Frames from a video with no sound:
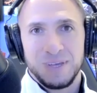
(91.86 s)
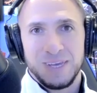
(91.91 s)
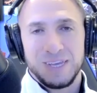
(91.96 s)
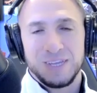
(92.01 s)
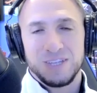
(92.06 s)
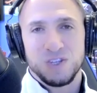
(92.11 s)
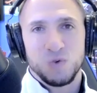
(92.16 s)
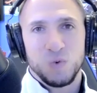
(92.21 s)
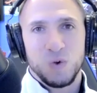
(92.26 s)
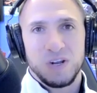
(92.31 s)

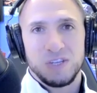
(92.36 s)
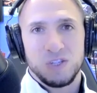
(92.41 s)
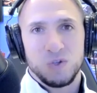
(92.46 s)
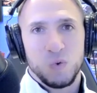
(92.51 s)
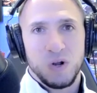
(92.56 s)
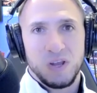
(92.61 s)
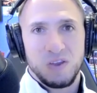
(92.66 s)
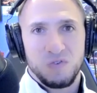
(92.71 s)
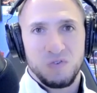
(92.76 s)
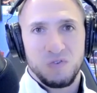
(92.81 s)
in
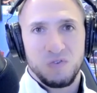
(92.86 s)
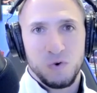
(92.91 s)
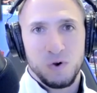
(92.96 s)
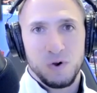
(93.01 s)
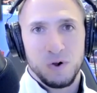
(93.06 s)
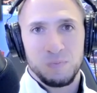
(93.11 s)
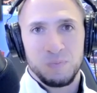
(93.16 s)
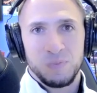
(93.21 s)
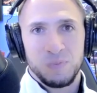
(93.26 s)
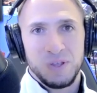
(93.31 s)

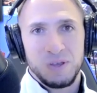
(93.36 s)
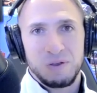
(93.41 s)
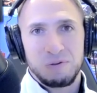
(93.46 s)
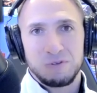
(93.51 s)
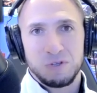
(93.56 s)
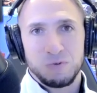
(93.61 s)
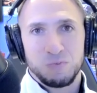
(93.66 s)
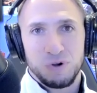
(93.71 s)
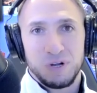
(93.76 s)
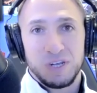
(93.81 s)
2024
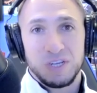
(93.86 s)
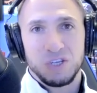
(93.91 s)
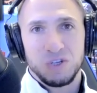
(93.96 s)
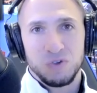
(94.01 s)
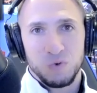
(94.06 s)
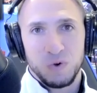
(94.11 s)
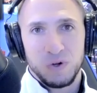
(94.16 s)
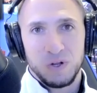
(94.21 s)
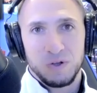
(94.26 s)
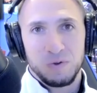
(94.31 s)
was pretty
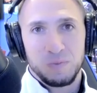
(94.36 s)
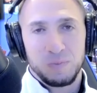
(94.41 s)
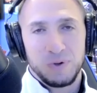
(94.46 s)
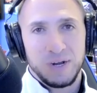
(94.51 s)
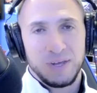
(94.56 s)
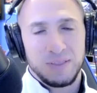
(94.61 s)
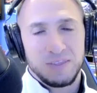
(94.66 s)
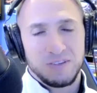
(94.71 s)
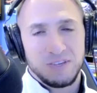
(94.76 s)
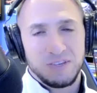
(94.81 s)
surreal.
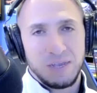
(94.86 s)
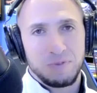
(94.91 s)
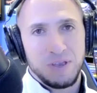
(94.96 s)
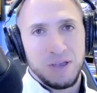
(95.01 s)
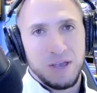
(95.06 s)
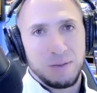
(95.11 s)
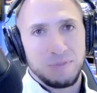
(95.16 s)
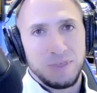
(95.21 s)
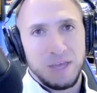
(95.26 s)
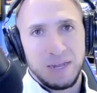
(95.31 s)
But at the same
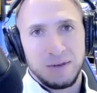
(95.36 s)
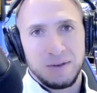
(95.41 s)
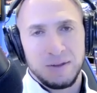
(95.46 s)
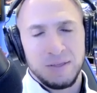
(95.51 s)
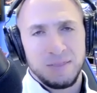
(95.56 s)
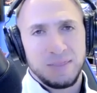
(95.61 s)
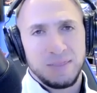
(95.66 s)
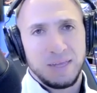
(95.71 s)
time, they